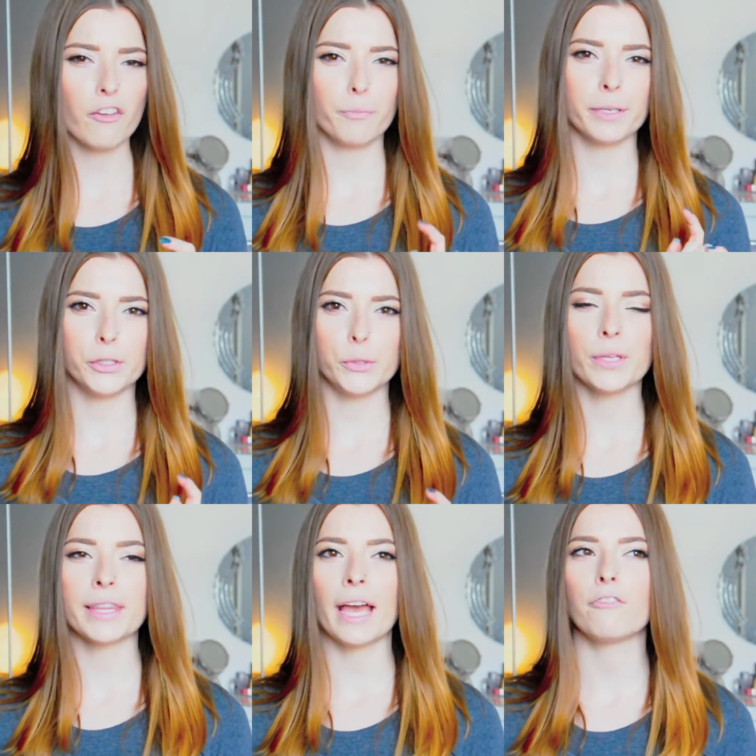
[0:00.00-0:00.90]
I've been
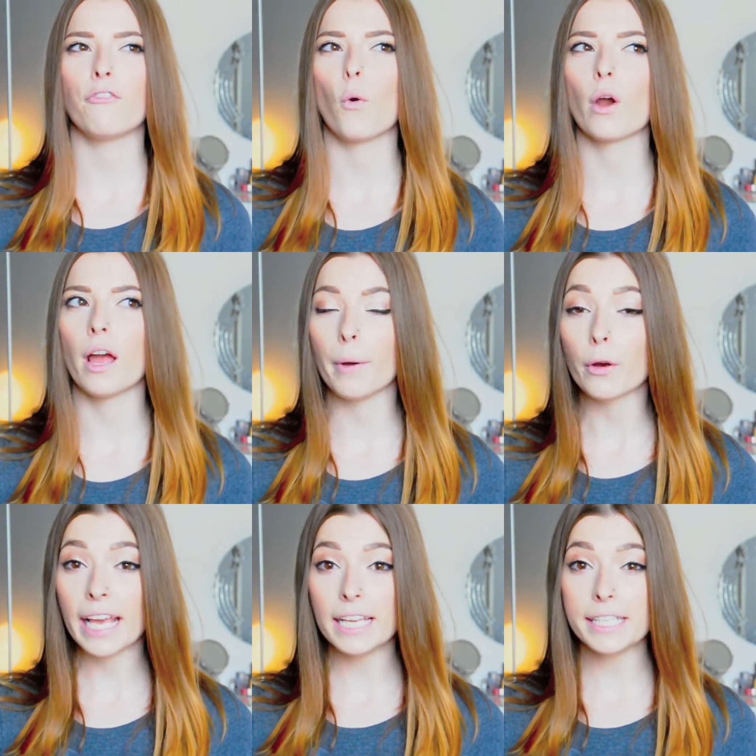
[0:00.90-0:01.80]
doing that for
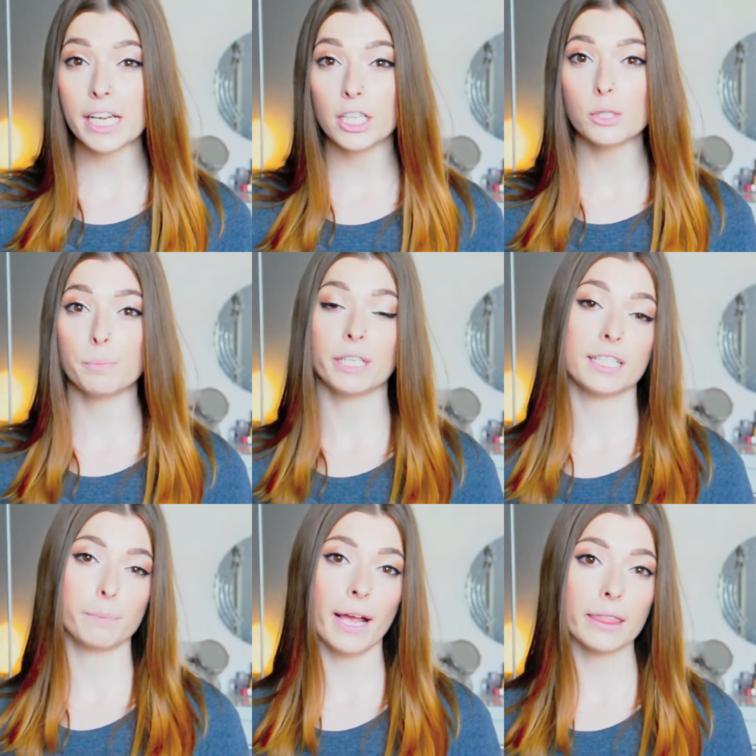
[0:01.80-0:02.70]
about 8 years
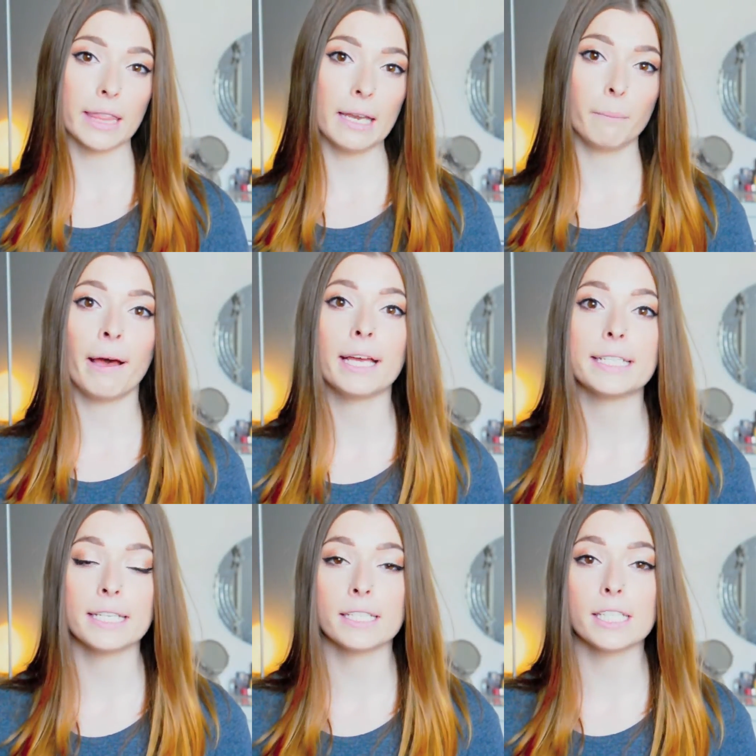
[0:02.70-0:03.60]
because back then my
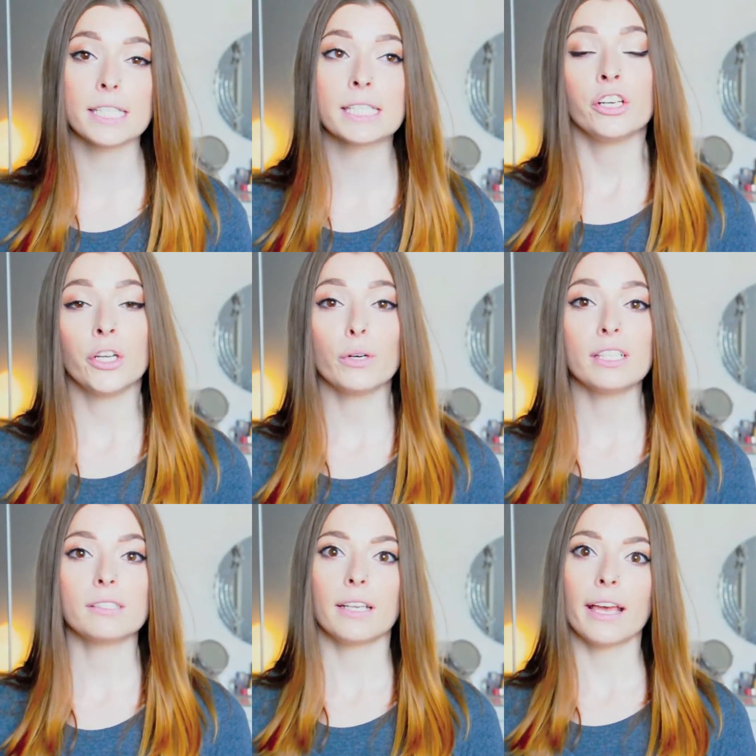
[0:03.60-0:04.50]
dentist
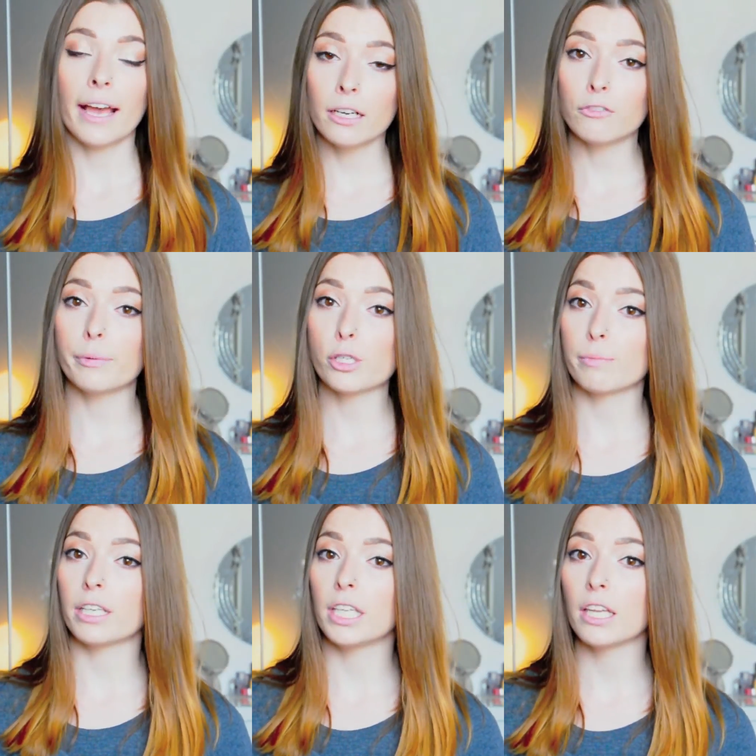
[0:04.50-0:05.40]
noticed that I kind of
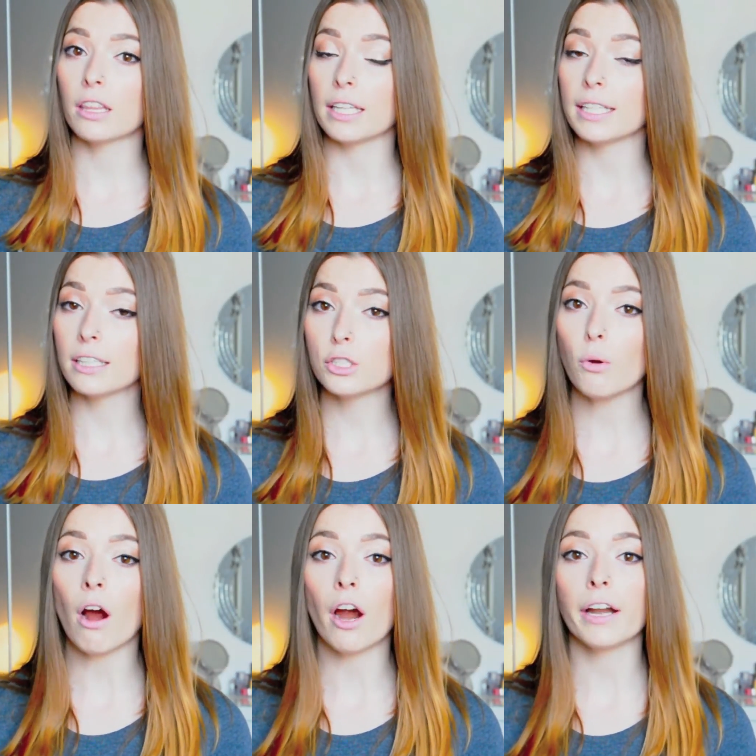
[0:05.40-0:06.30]
brushed my teeth a little
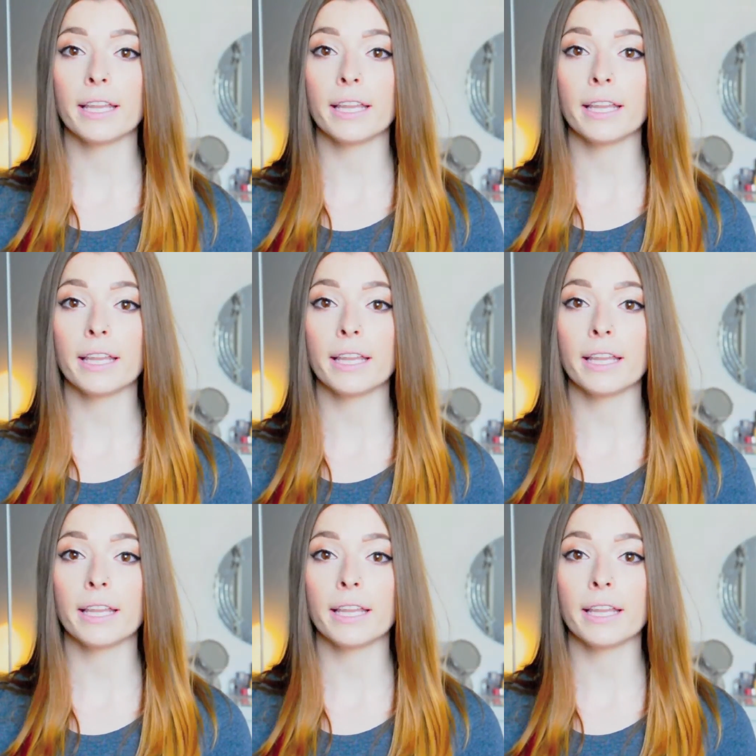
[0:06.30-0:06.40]
too hard,